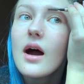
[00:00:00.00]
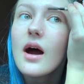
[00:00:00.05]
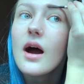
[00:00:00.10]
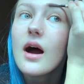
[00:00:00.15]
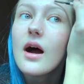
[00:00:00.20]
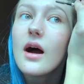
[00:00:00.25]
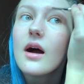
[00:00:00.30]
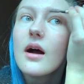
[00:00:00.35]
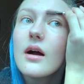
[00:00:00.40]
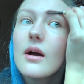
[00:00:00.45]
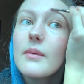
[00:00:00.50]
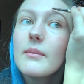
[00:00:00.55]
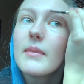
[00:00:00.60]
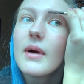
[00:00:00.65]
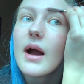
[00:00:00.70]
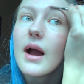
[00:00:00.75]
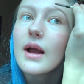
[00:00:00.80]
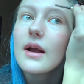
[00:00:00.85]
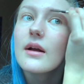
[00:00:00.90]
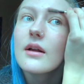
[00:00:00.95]

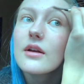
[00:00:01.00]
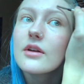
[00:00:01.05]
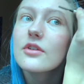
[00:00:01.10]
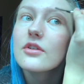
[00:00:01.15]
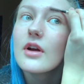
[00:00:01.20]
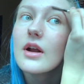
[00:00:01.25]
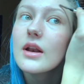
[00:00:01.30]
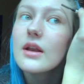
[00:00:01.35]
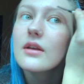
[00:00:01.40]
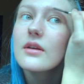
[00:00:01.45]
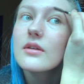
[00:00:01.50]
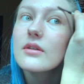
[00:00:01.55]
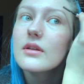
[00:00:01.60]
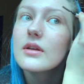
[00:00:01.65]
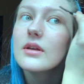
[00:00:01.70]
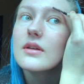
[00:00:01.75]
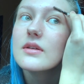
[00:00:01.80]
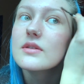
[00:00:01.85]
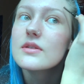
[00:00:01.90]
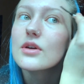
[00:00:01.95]
I gotta try to do
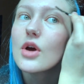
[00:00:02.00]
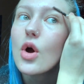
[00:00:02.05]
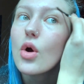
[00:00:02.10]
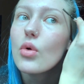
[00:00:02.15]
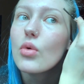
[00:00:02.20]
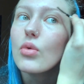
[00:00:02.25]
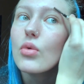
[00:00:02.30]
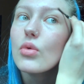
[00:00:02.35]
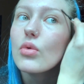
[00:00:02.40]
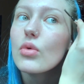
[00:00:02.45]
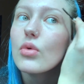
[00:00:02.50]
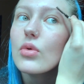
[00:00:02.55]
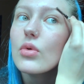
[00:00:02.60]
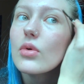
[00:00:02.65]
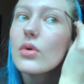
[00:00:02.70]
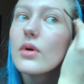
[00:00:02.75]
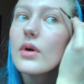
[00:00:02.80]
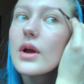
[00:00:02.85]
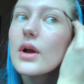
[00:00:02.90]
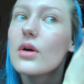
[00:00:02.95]
this
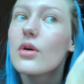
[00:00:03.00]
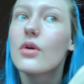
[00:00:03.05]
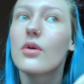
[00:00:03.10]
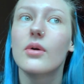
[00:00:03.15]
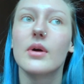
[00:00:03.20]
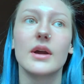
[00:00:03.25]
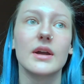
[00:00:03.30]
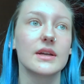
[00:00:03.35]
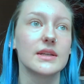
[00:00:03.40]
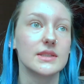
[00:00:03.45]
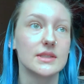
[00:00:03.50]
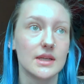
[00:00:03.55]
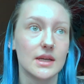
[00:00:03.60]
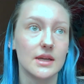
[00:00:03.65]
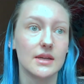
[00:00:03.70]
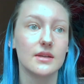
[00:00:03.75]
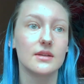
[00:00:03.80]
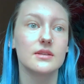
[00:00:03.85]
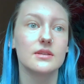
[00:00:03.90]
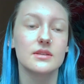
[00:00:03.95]
real quick,
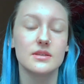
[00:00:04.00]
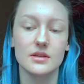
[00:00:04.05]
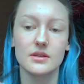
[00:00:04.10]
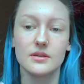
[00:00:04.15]
sis.